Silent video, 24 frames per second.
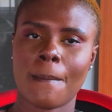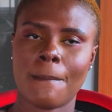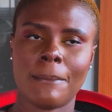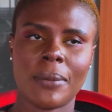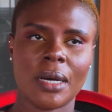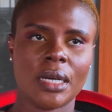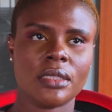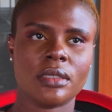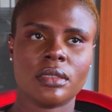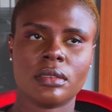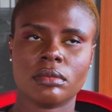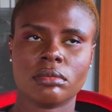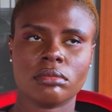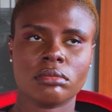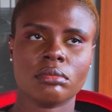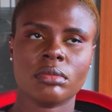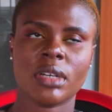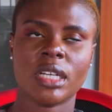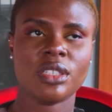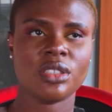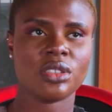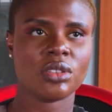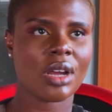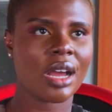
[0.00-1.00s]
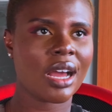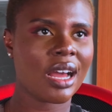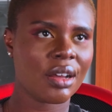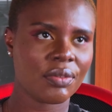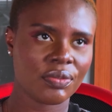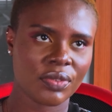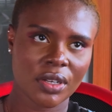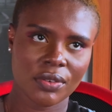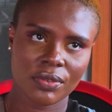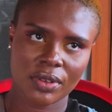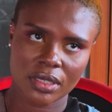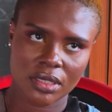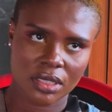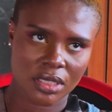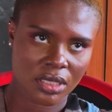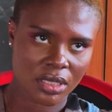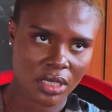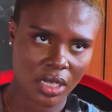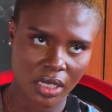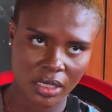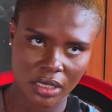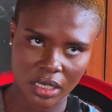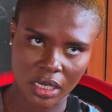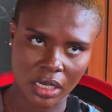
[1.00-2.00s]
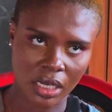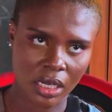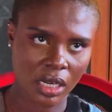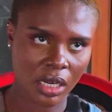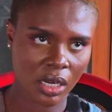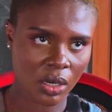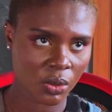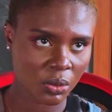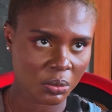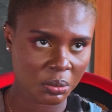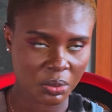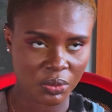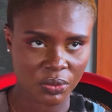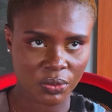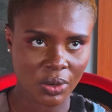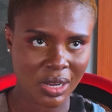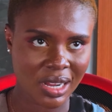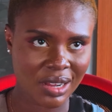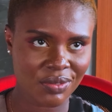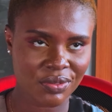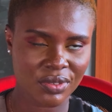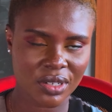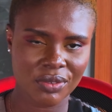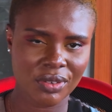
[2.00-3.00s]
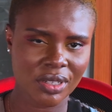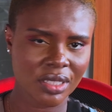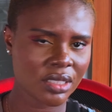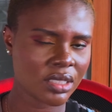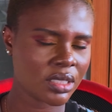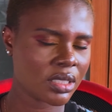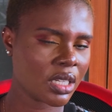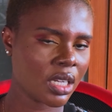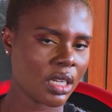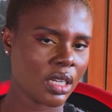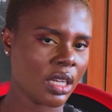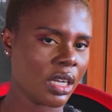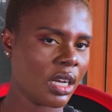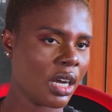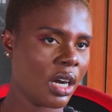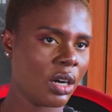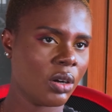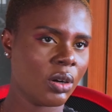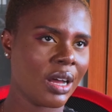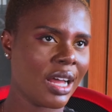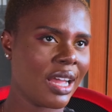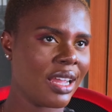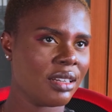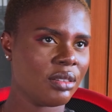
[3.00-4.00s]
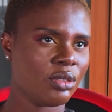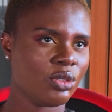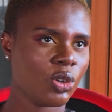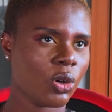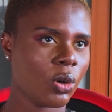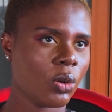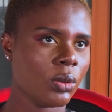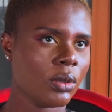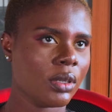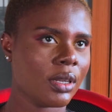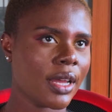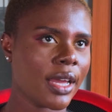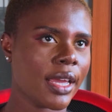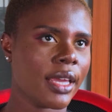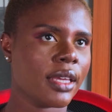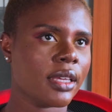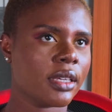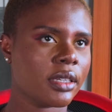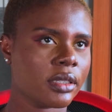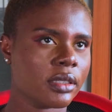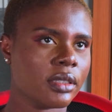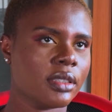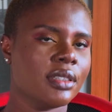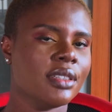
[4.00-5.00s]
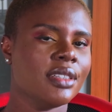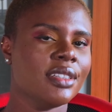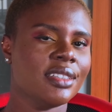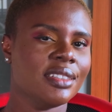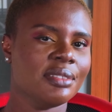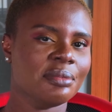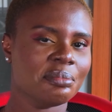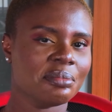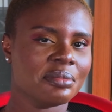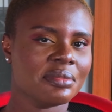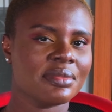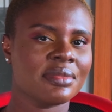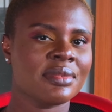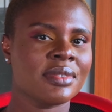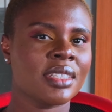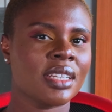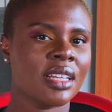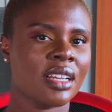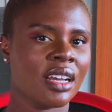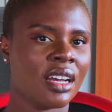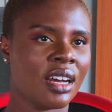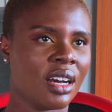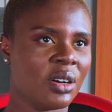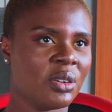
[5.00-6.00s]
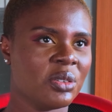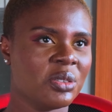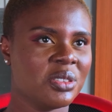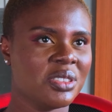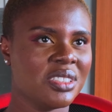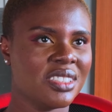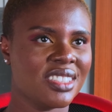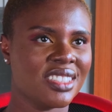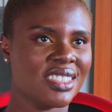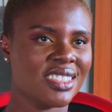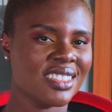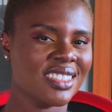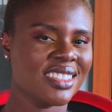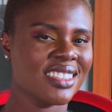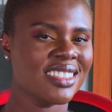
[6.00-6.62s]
But mind you, I have never designed a gown before. I've never designed gown. I don't like gowns.